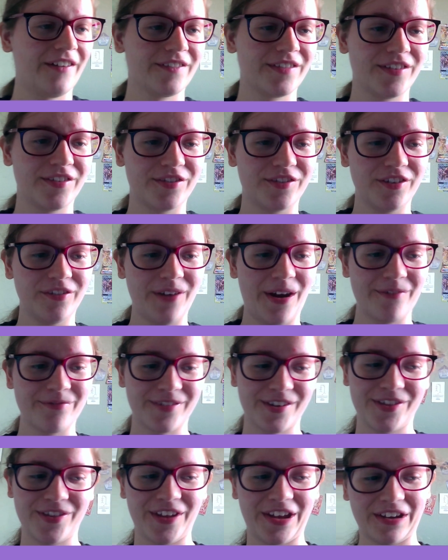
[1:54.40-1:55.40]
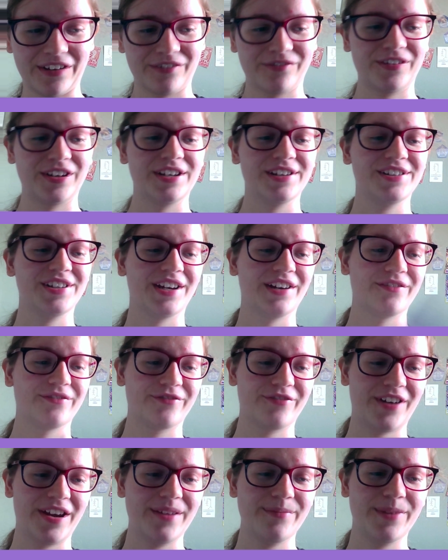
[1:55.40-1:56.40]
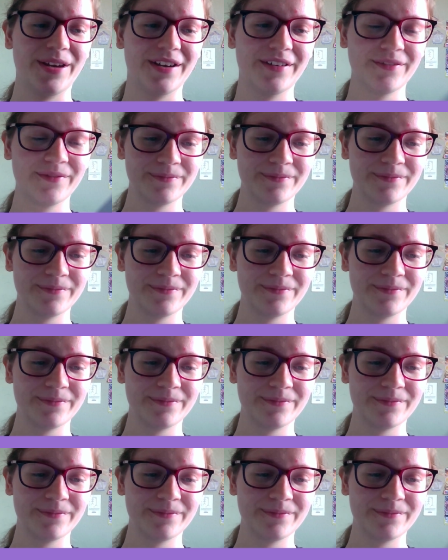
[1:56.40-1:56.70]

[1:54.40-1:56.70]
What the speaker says: to do everything, finishing and framing.